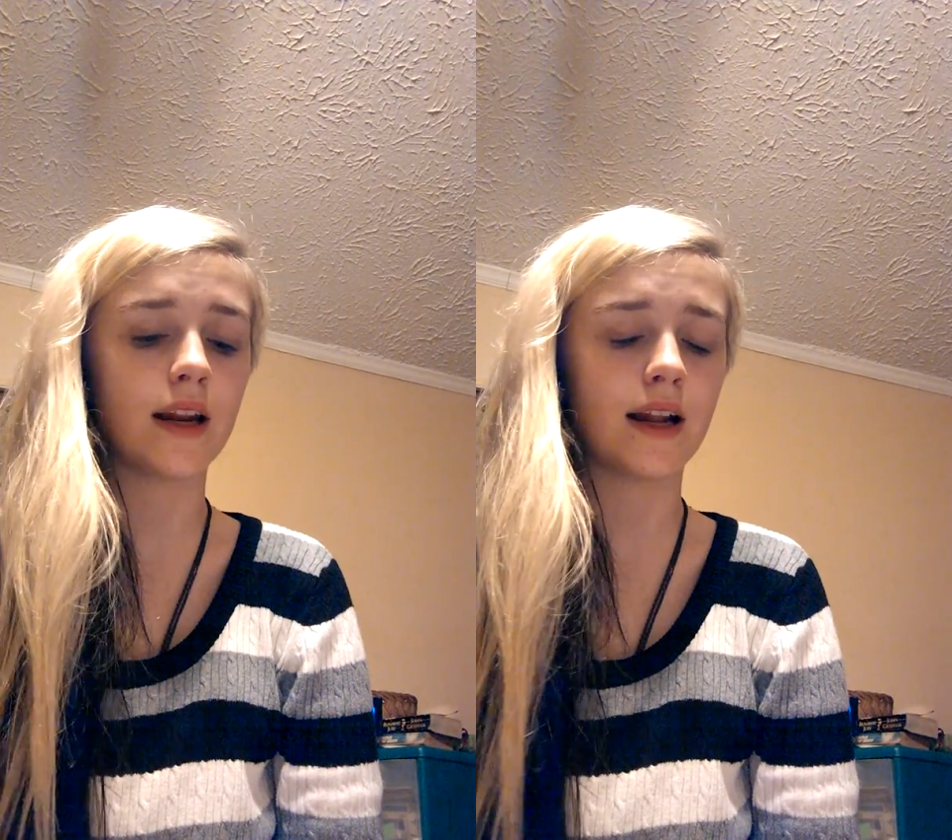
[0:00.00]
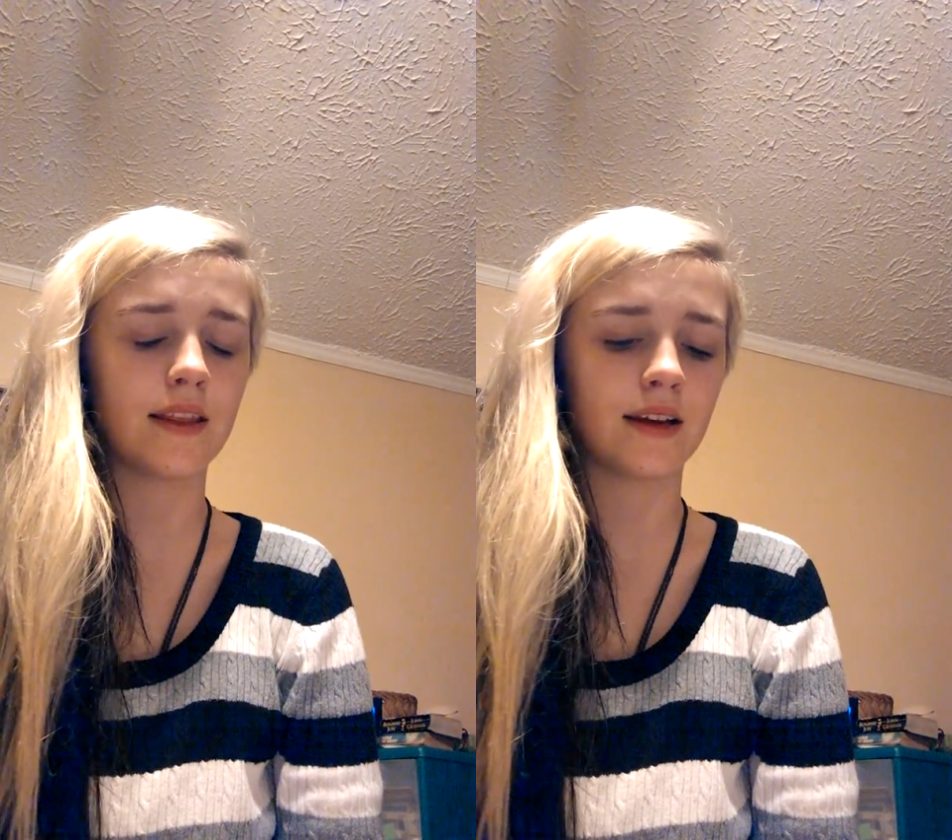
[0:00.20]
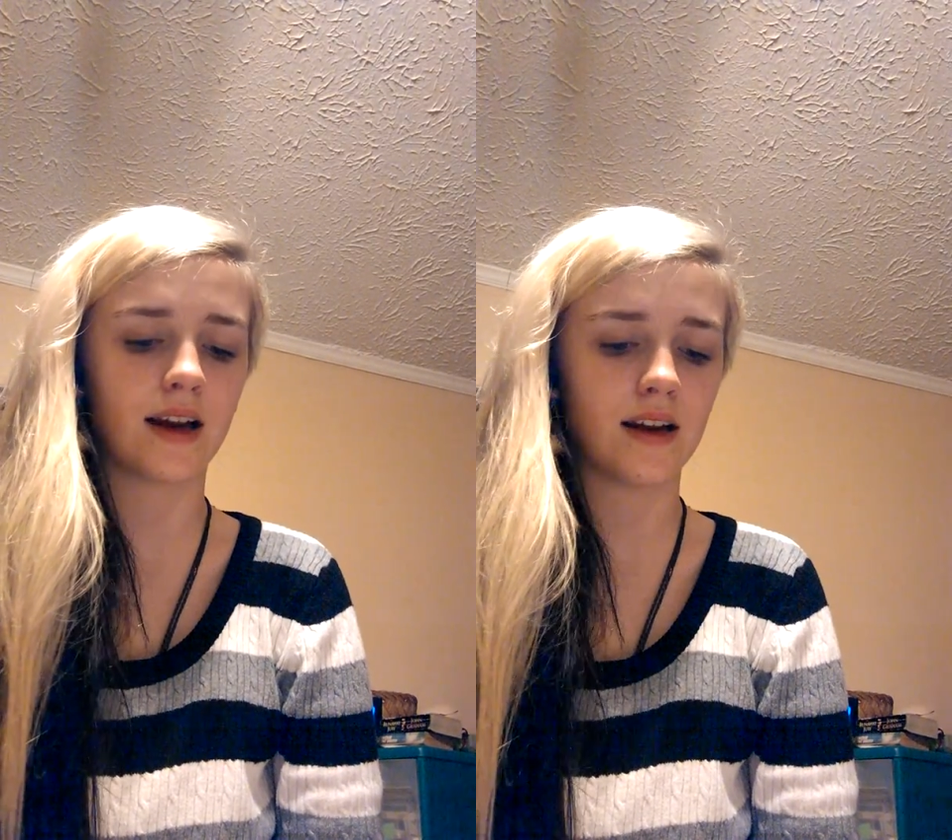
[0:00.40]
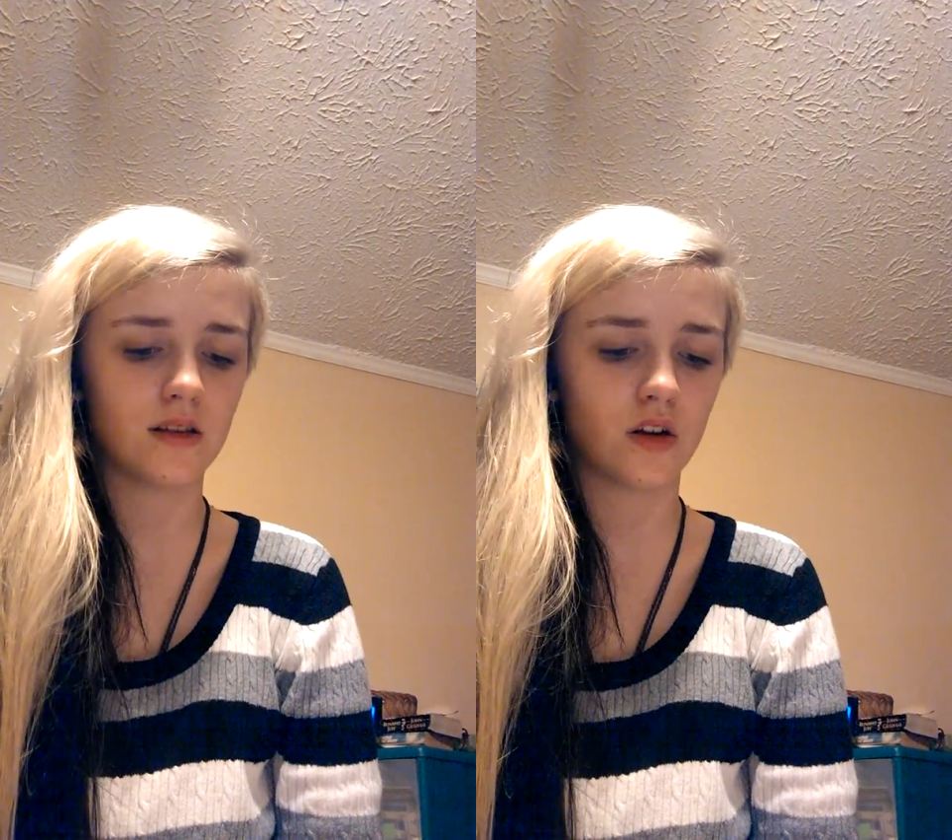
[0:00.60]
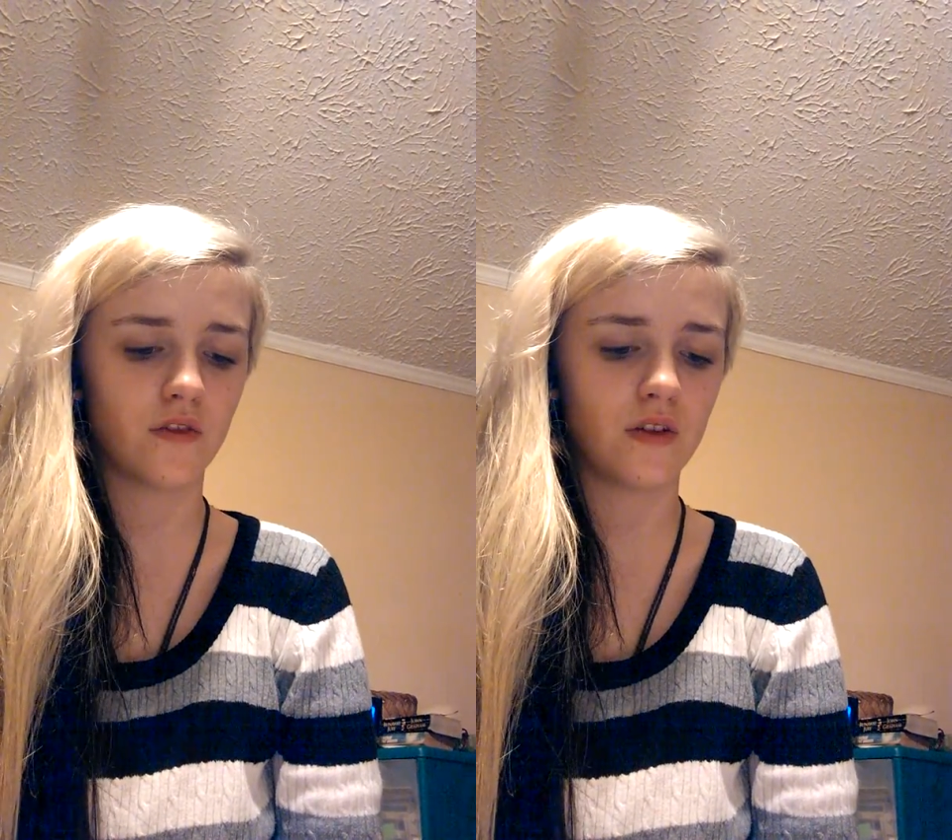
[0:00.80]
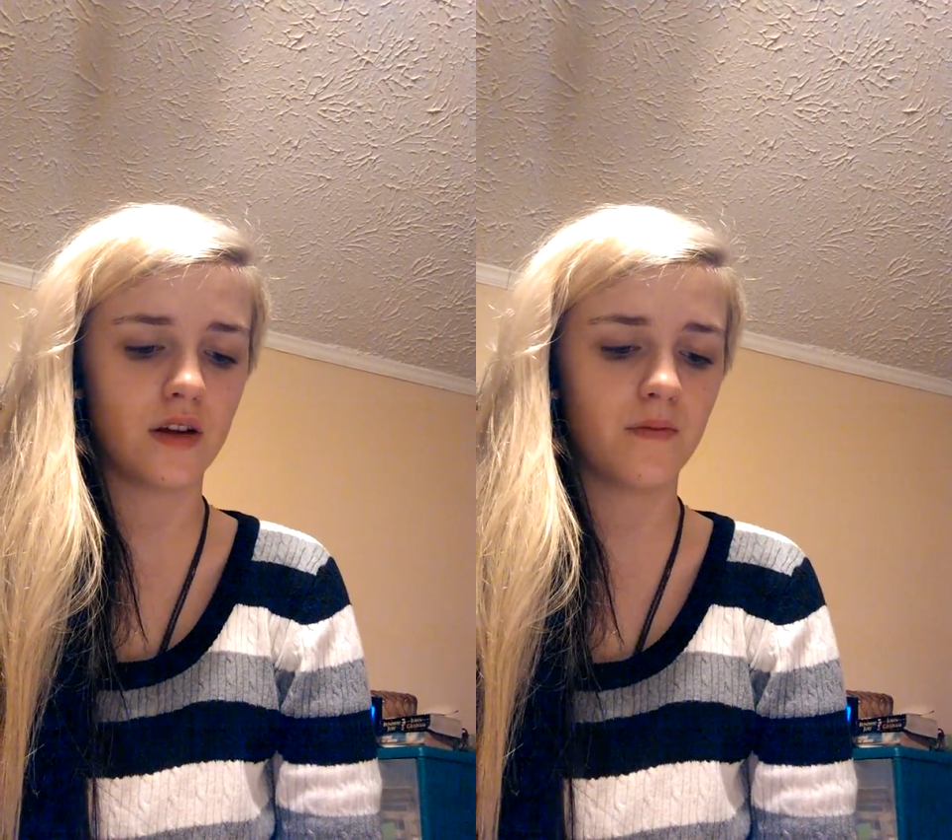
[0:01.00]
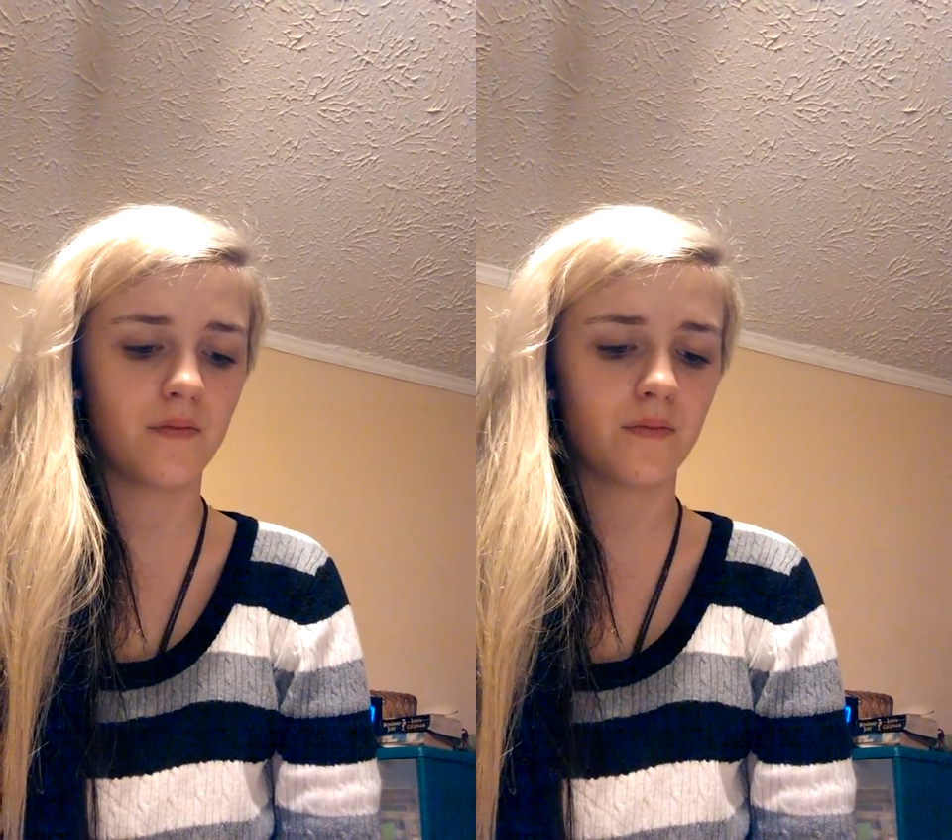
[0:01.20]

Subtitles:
did I think I deserved it?